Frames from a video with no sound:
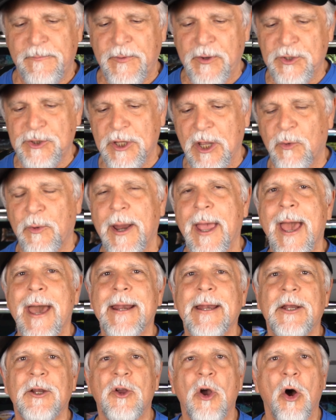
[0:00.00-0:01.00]
fish that were
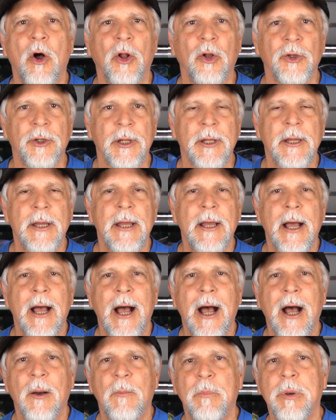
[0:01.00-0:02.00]
added called
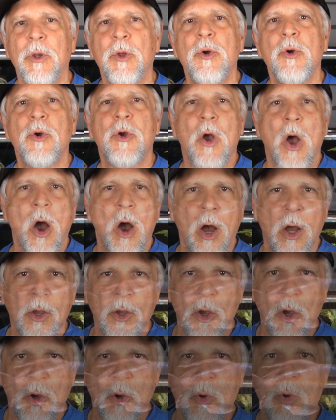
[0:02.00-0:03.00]
uh, blue
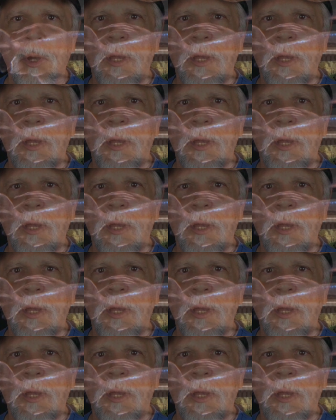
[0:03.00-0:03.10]
Congo